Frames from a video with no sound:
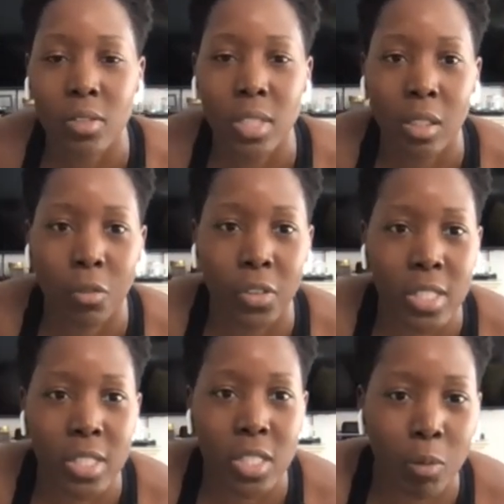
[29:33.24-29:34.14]
I feel like
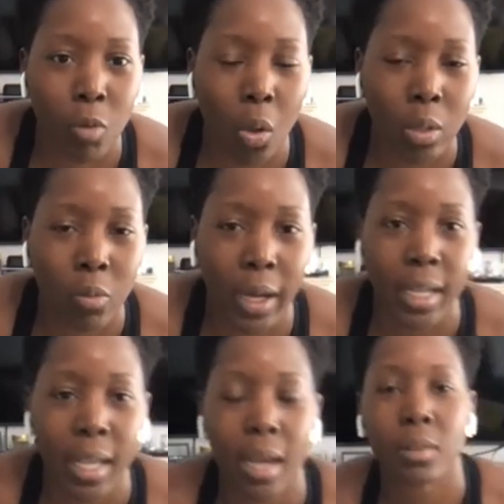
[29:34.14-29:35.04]
those endorphins should be
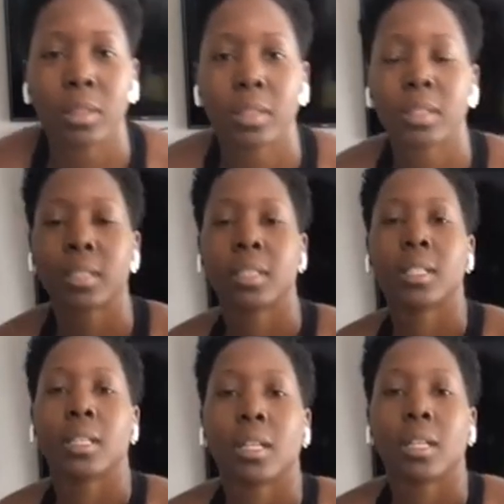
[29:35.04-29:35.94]
rolling right now.
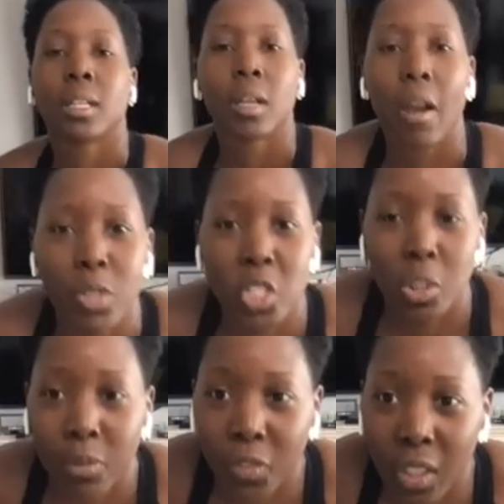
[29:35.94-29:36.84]

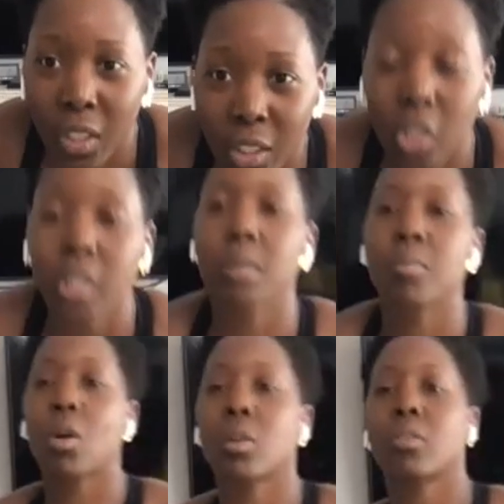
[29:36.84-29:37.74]
Everyone should be
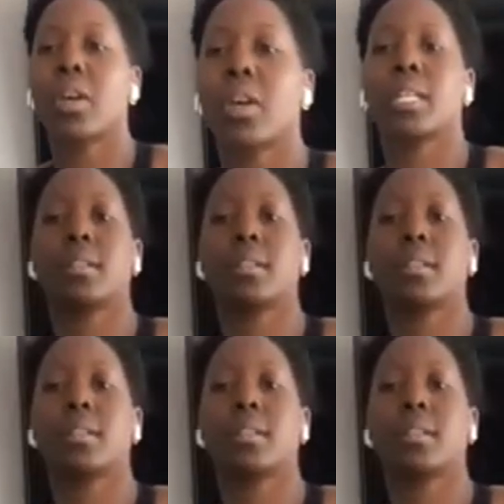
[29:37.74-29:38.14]
feeling good and